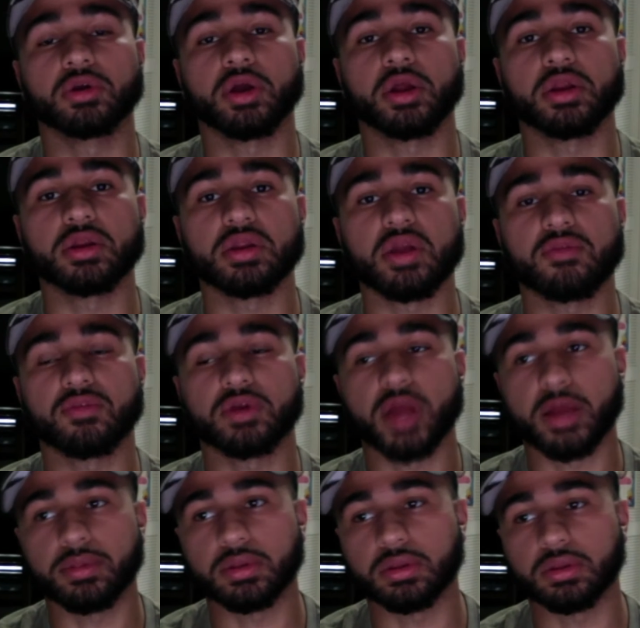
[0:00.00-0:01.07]
never
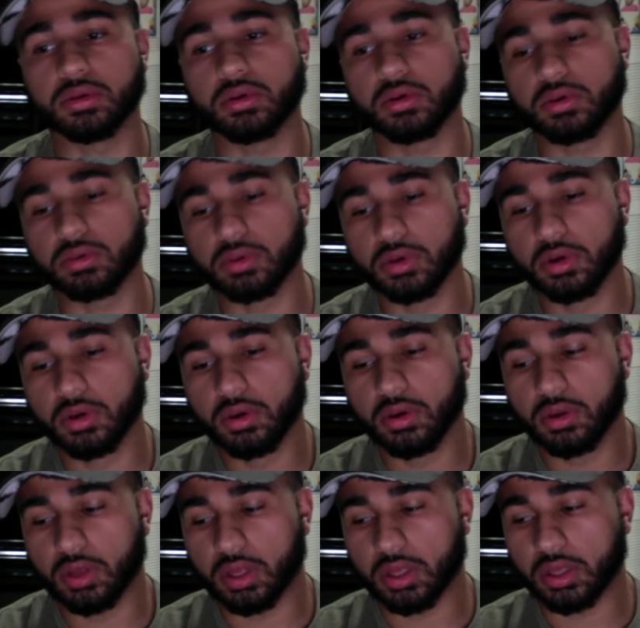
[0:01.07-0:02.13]
not be the goal.
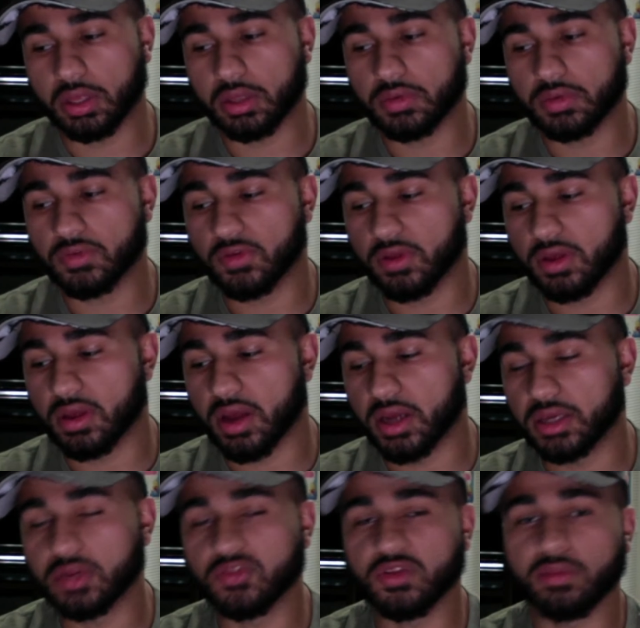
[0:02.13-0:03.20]
And I
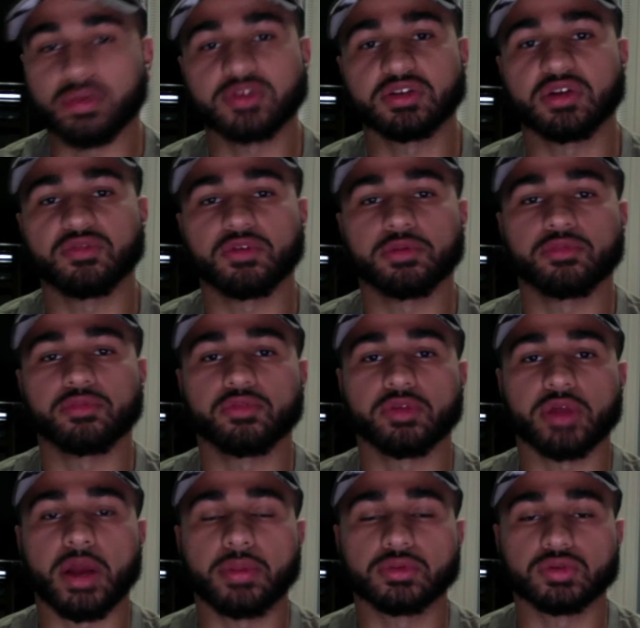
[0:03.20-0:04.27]
need to set myself up for
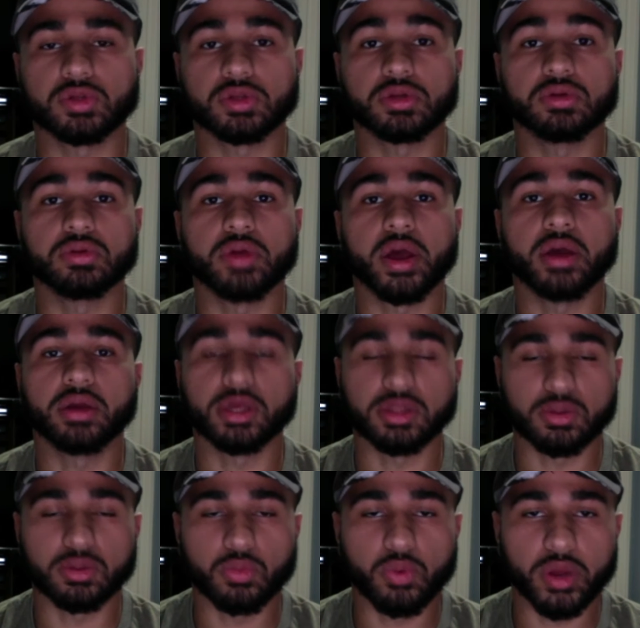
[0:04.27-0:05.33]
the opportunity to do that.
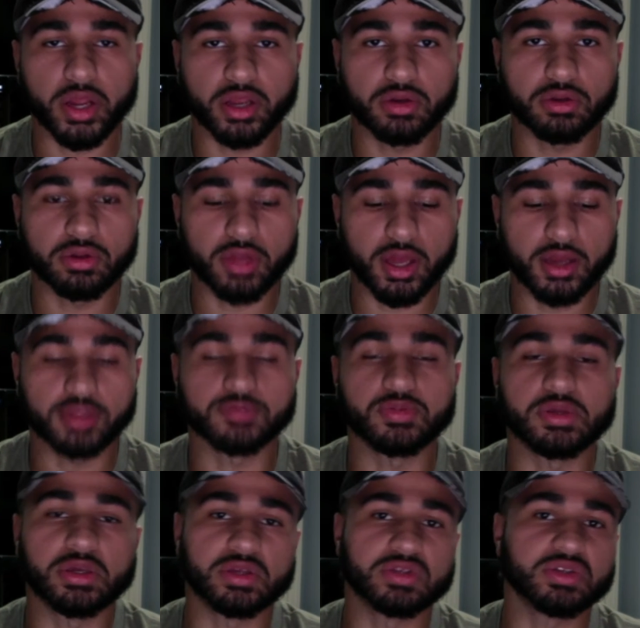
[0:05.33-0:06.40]
And the way I can do that is
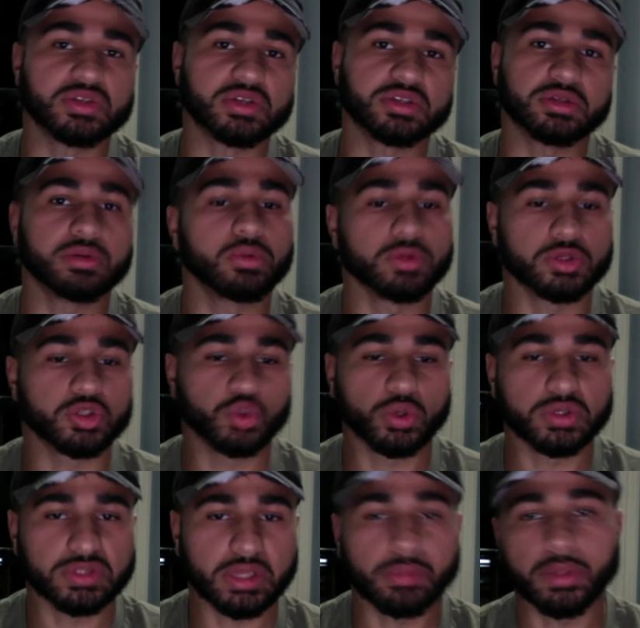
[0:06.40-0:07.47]
being consistent with the
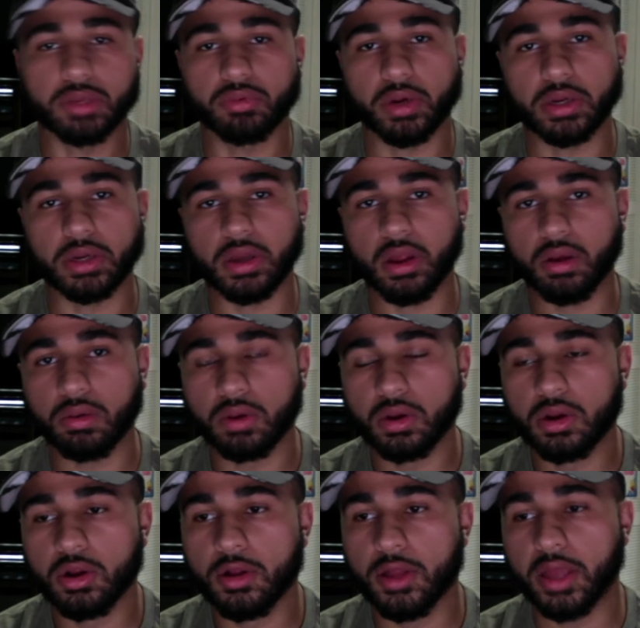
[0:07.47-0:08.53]
choices I make right now,
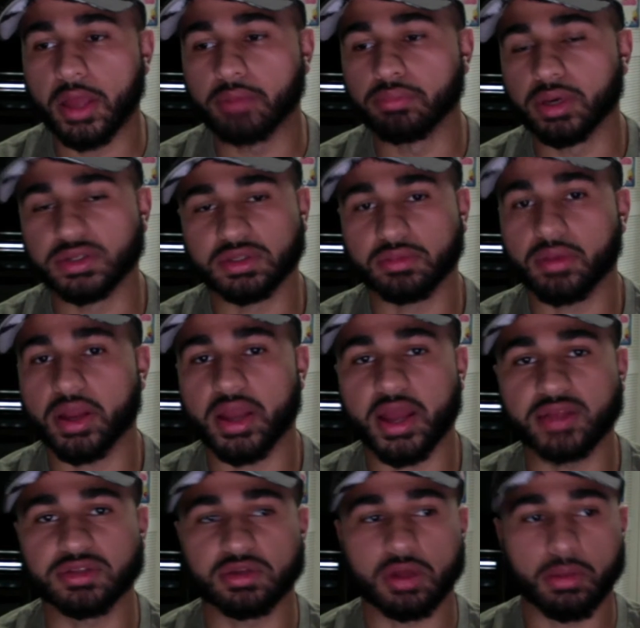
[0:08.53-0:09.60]
and busting my
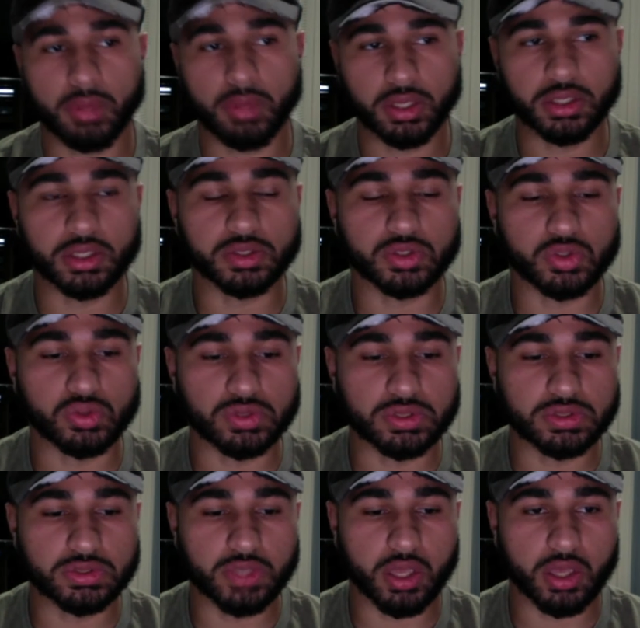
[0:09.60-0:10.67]
ass and not making
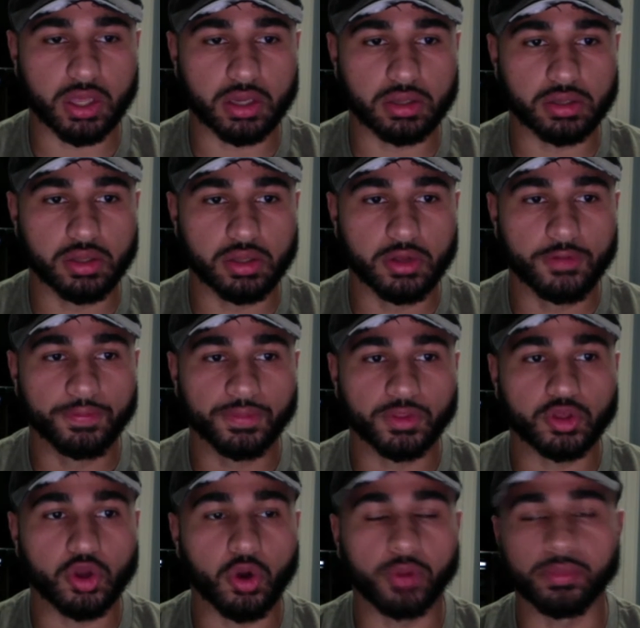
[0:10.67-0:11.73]
excuses, and
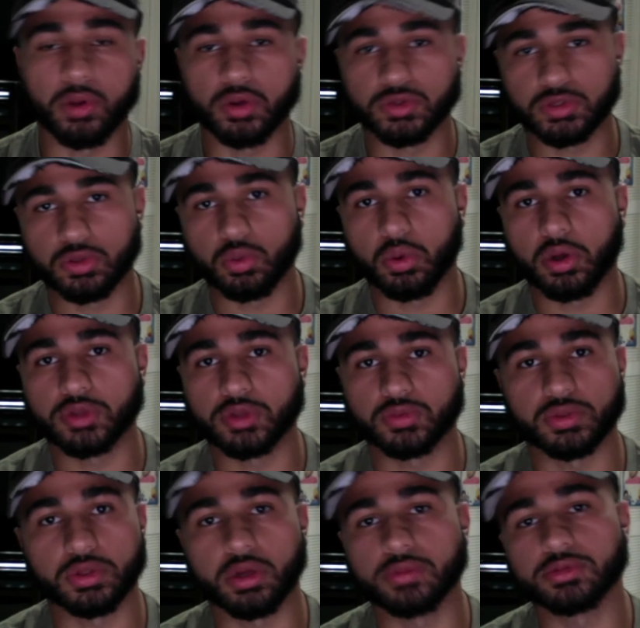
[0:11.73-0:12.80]
going balls to the walls when
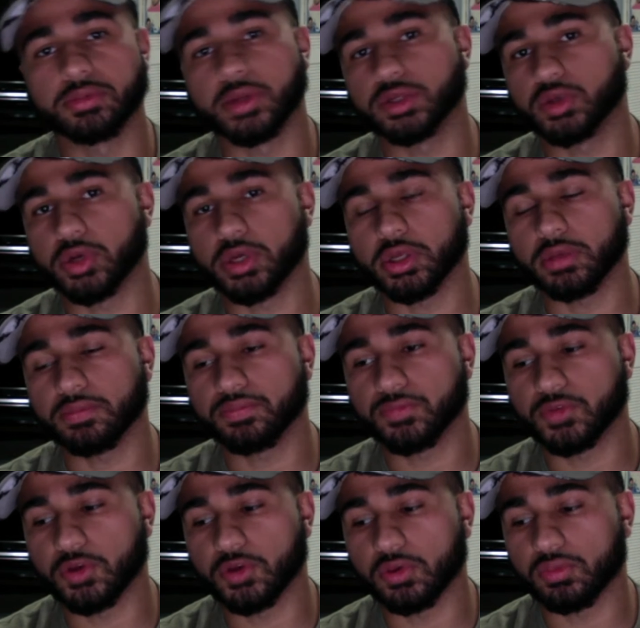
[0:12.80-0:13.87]
it comes to my training.
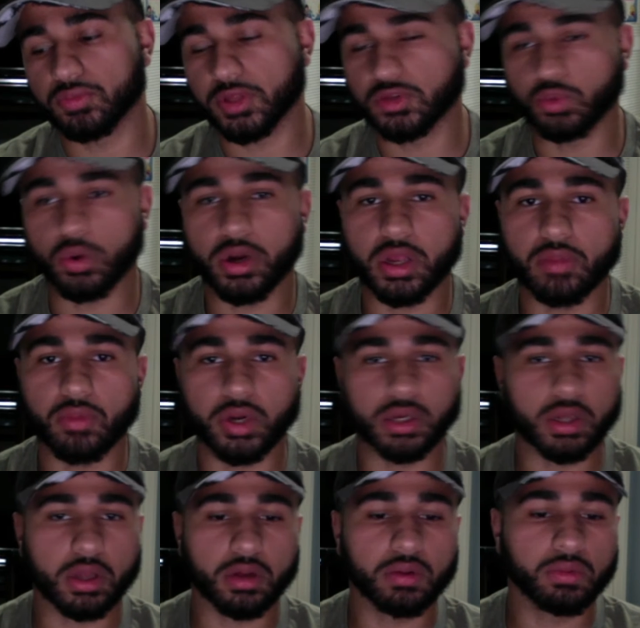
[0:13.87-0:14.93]
So that's where I am right
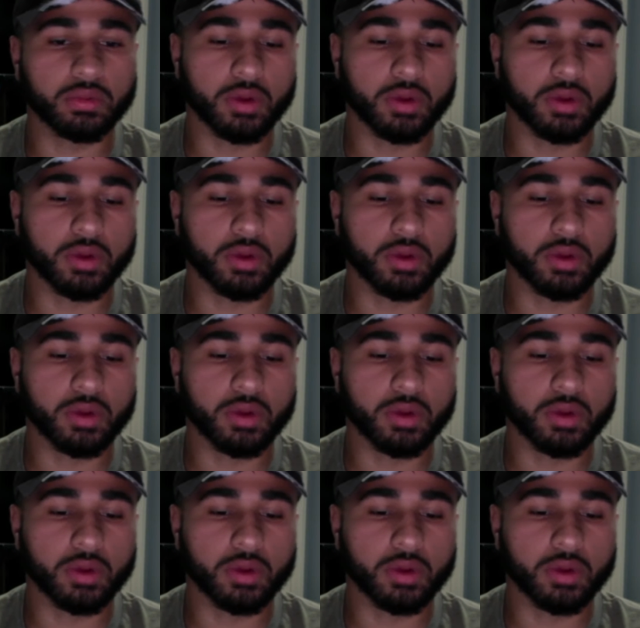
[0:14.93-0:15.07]
now.